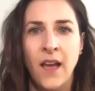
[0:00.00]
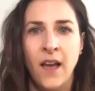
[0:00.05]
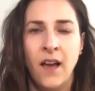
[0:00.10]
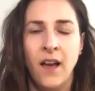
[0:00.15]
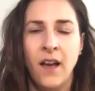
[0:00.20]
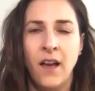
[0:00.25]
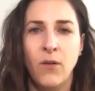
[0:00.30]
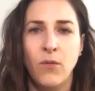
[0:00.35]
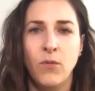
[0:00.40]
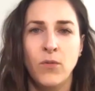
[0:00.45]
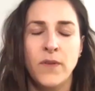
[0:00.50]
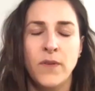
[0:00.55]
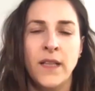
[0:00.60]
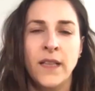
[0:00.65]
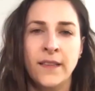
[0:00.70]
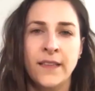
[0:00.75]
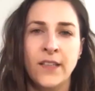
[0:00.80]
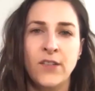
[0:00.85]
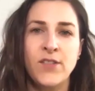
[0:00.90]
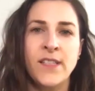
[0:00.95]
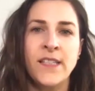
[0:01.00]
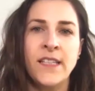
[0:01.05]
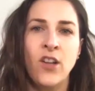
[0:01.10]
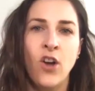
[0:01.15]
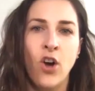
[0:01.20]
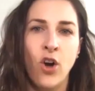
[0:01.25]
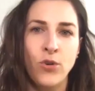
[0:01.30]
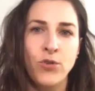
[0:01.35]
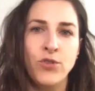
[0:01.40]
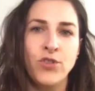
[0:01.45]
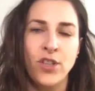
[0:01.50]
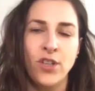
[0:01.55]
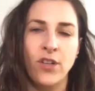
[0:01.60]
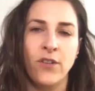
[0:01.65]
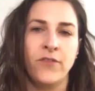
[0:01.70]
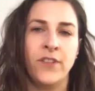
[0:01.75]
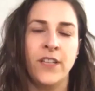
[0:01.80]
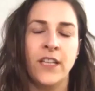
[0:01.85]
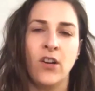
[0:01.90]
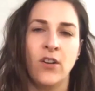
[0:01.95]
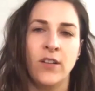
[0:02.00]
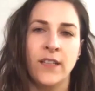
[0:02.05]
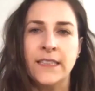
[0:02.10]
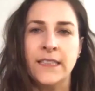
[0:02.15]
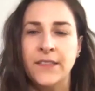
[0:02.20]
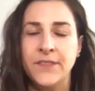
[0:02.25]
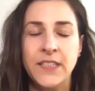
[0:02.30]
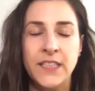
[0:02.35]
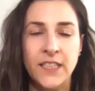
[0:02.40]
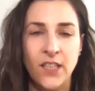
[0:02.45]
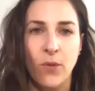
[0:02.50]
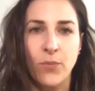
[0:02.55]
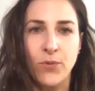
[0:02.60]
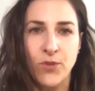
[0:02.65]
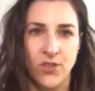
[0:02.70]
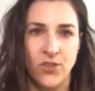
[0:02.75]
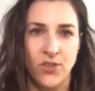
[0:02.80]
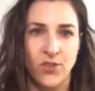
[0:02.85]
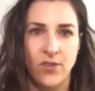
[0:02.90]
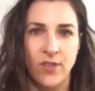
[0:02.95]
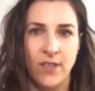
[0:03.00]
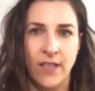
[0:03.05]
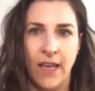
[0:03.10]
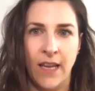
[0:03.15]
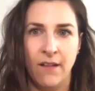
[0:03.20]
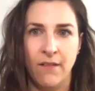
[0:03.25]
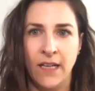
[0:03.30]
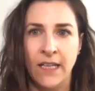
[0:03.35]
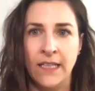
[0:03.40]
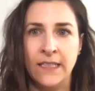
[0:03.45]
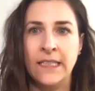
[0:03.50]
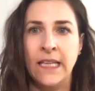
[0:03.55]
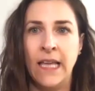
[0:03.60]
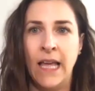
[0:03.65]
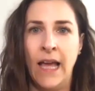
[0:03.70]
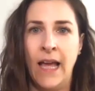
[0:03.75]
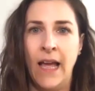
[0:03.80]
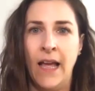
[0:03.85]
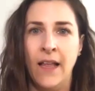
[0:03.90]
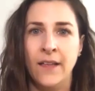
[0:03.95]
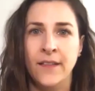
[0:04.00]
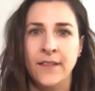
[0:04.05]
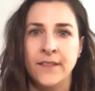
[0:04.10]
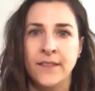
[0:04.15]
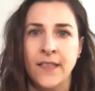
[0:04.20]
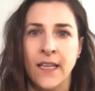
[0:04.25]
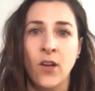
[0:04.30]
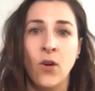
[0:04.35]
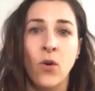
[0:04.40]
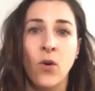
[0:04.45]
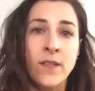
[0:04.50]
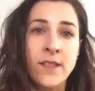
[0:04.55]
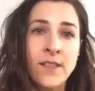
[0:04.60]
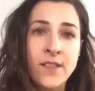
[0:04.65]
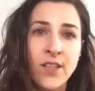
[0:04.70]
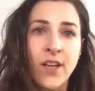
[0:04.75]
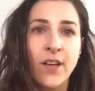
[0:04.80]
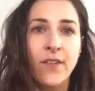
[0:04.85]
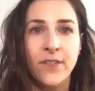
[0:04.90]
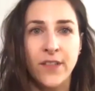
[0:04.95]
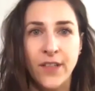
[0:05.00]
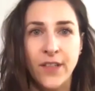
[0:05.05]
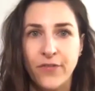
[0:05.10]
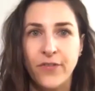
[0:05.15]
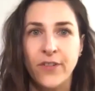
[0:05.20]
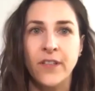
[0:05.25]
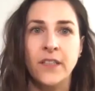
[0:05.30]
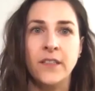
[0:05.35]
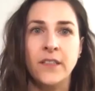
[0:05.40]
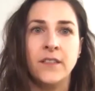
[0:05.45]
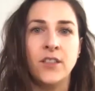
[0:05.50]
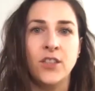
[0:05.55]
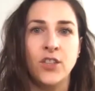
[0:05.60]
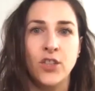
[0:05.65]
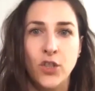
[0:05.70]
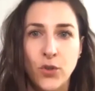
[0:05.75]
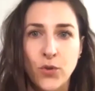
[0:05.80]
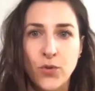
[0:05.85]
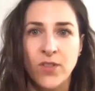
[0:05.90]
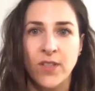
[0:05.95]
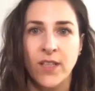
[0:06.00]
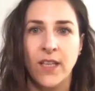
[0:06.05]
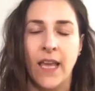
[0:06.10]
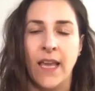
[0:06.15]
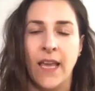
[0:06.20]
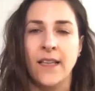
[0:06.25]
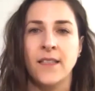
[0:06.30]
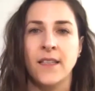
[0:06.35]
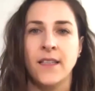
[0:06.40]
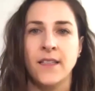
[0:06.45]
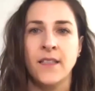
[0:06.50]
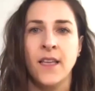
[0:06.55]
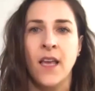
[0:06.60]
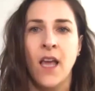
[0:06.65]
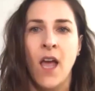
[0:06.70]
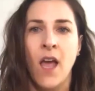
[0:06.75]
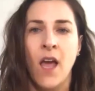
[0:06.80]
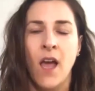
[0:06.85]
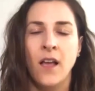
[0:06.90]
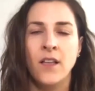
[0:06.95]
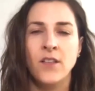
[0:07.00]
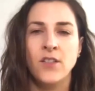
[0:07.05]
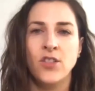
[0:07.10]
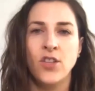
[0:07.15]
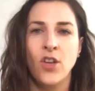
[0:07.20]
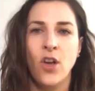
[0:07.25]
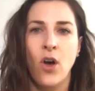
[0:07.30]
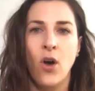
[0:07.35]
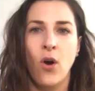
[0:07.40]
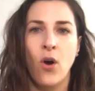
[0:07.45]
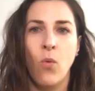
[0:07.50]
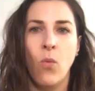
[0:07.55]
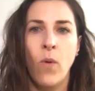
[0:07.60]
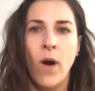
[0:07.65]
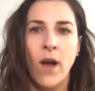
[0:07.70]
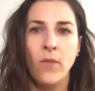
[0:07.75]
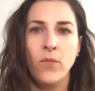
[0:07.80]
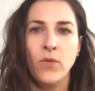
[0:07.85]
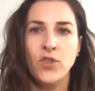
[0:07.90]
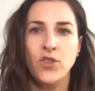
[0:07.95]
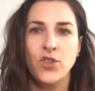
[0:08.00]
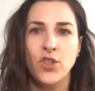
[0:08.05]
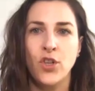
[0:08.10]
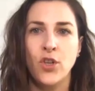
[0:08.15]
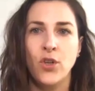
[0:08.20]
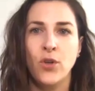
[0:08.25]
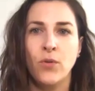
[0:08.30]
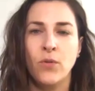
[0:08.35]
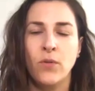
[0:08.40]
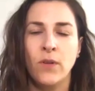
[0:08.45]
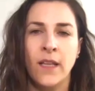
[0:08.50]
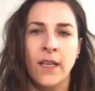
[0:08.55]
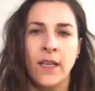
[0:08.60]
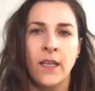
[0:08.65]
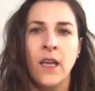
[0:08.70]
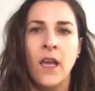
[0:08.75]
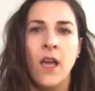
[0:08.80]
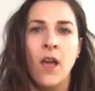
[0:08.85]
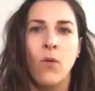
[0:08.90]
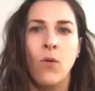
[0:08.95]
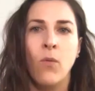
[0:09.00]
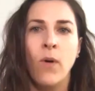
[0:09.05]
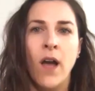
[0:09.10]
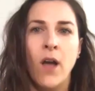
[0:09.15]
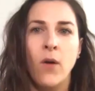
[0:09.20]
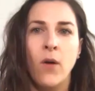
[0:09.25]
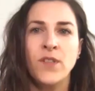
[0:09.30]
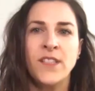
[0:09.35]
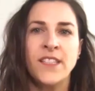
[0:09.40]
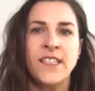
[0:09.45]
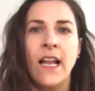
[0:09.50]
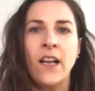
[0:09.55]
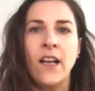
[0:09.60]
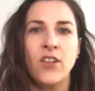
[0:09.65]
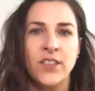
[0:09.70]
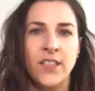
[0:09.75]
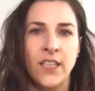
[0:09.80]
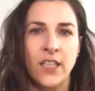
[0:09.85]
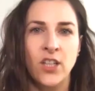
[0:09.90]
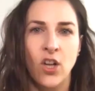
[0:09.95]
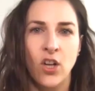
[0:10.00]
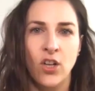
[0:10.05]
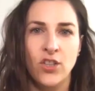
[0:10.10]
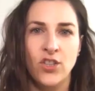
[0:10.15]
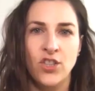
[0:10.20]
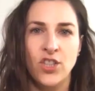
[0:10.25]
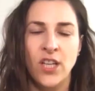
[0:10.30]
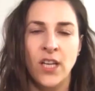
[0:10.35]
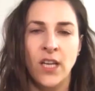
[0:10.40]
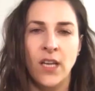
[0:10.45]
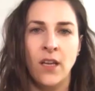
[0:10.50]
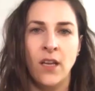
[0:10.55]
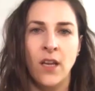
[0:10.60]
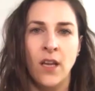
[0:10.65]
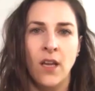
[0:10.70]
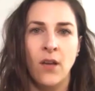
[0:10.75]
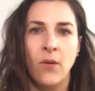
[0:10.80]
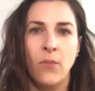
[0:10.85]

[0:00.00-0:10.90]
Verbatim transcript: Uh, well, there's an ocean of the connectivity options today, right? And they all serve different user cases. So why would you like? Why would cellular technology